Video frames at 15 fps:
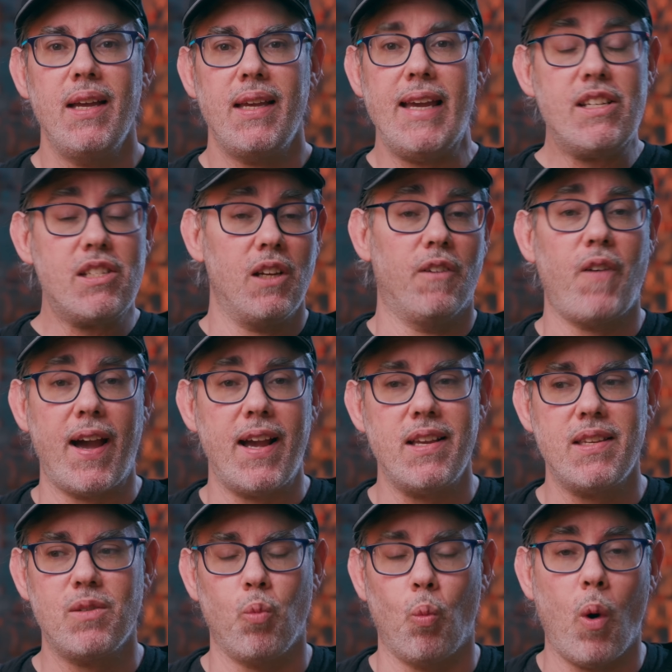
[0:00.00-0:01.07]
each
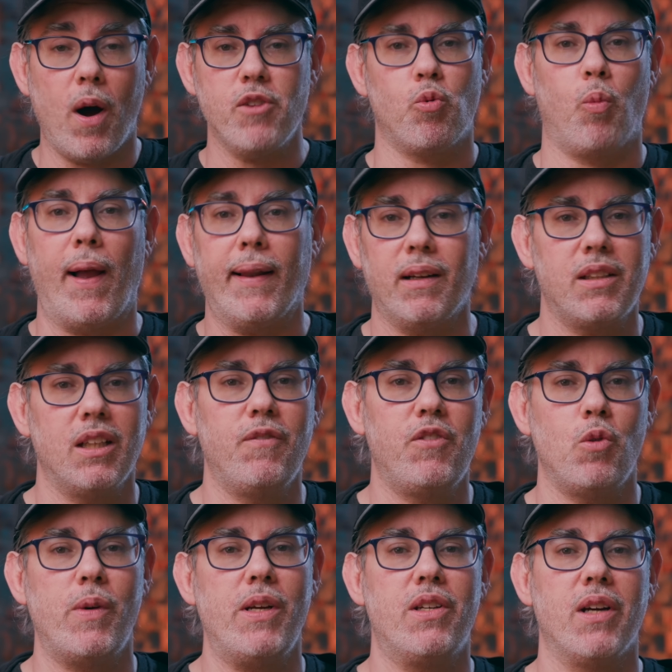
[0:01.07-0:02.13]
device was relative
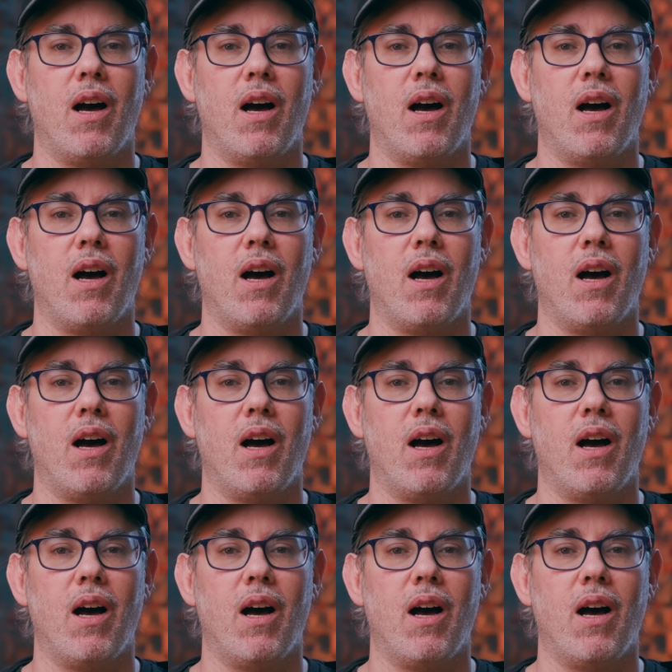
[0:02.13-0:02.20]
to each